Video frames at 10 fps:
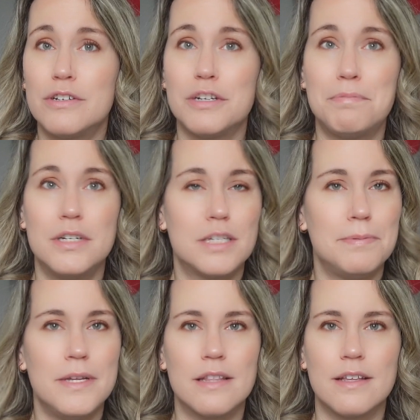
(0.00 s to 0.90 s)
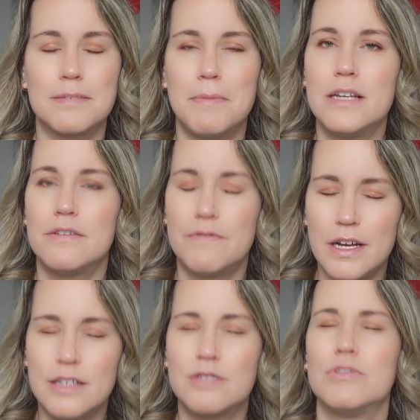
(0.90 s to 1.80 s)
going to push me unless my
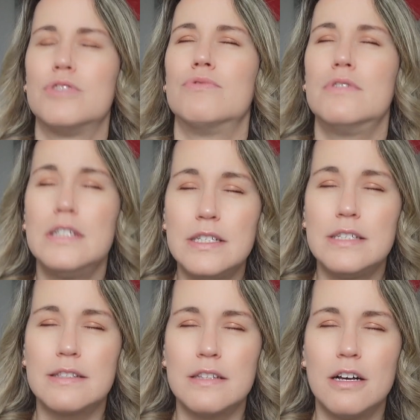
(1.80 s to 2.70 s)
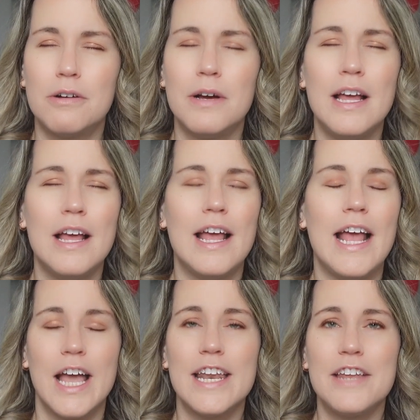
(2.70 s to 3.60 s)
device was really slow,
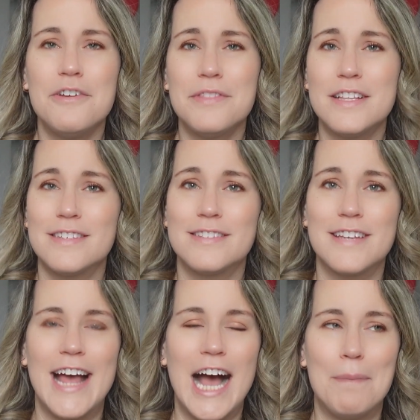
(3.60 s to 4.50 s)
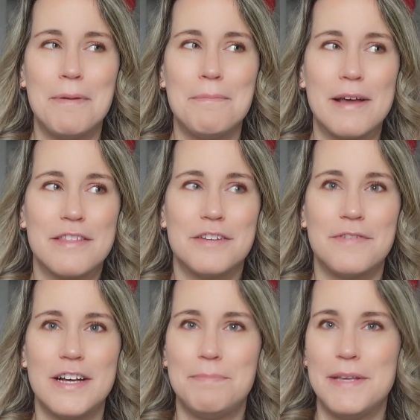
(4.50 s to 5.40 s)
and I don't think this is going to happen by the
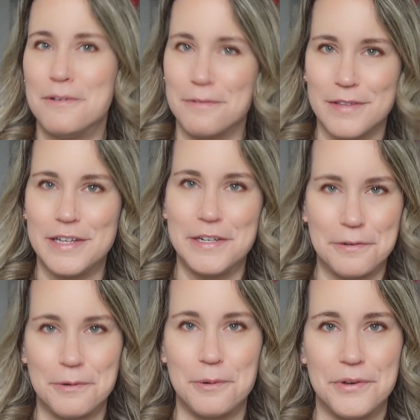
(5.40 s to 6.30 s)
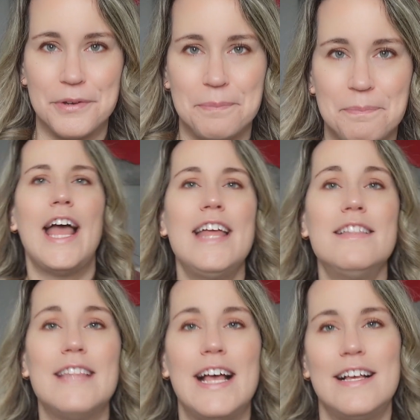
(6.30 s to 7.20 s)
device being only a year old.
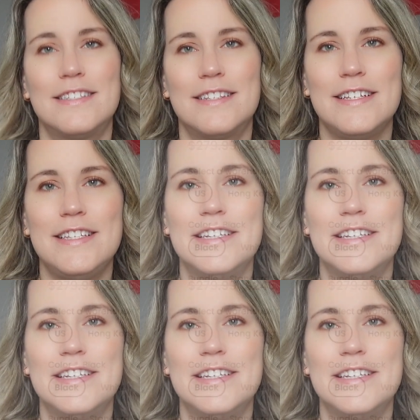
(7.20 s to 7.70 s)
And lastly, the